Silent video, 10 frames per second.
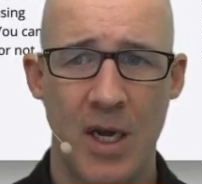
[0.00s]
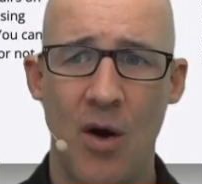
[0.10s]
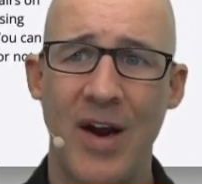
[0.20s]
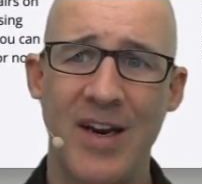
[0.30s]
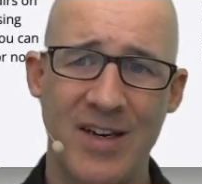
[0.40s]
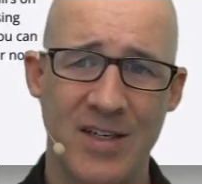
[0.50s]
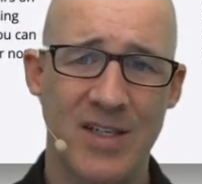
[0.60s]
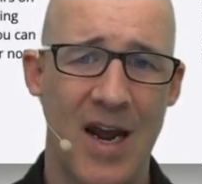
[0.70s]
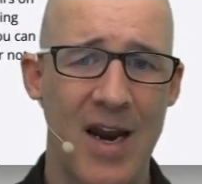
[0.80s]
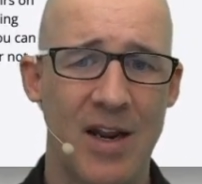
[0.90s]
I need to
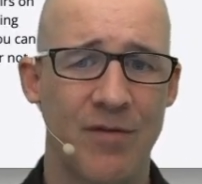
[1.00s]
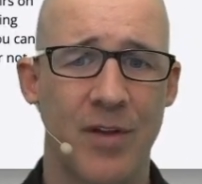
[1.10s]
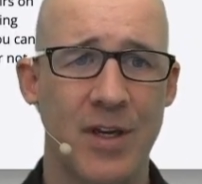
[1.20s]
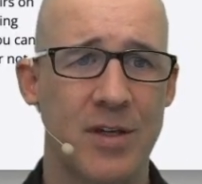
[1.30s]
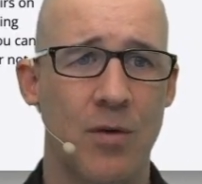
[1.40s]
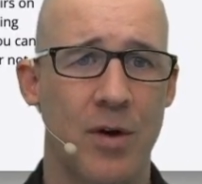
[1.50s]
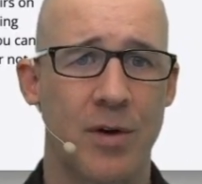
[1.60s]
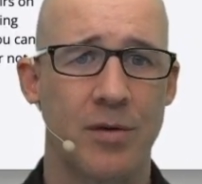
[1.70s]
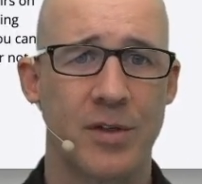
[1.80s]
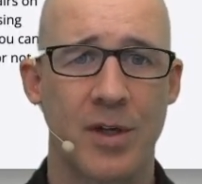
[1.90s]
sign in for this in order
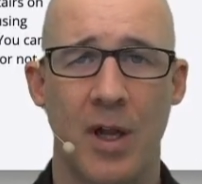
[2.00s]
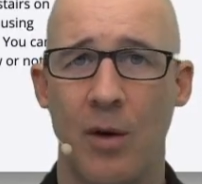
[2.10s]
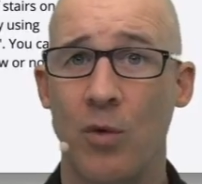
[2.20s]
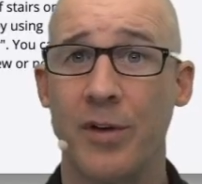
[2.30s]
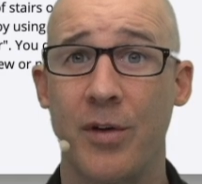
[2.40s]
to install it. We'll do